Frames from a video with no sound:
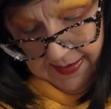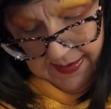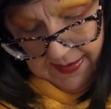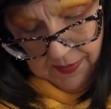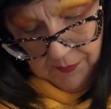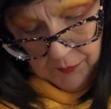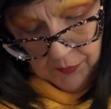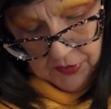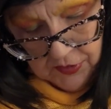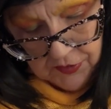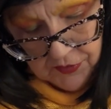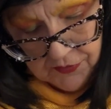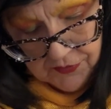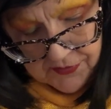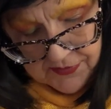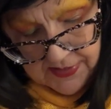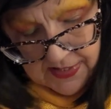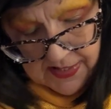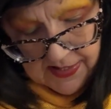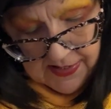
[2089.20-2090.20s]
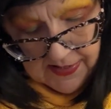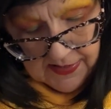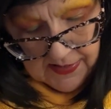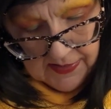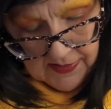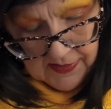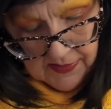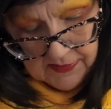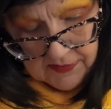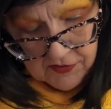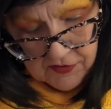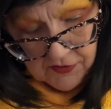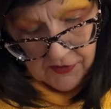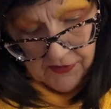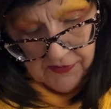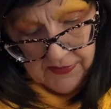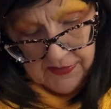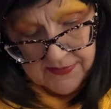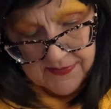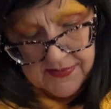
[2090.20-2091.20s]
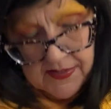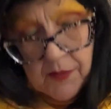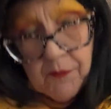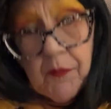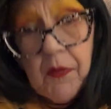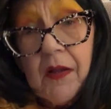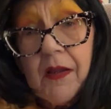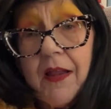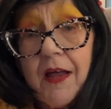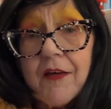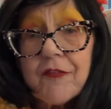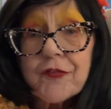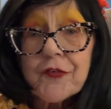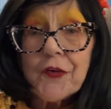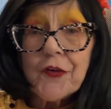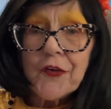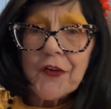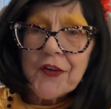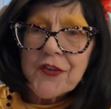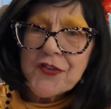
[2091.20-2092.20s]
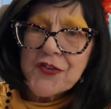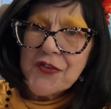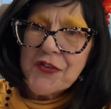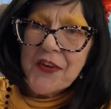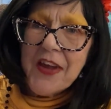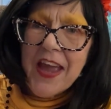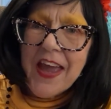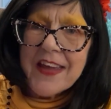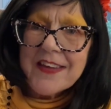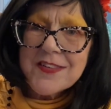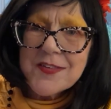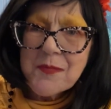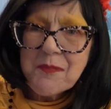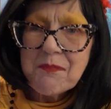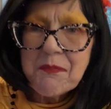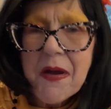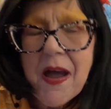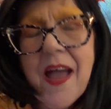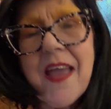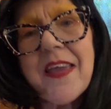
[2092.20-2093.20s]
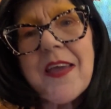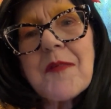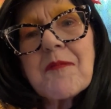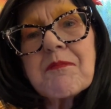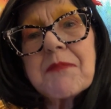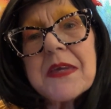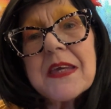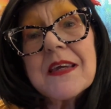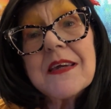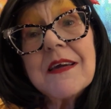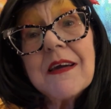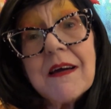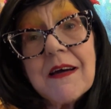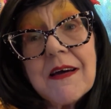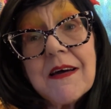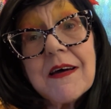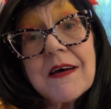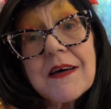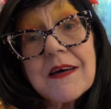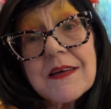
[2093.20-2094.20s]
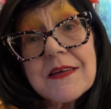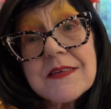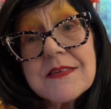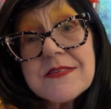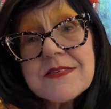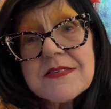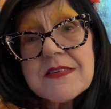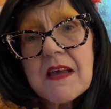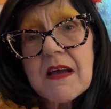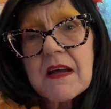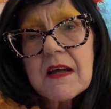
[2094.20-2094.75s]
And when you see it, you're going to say, well, of course you had to buy it because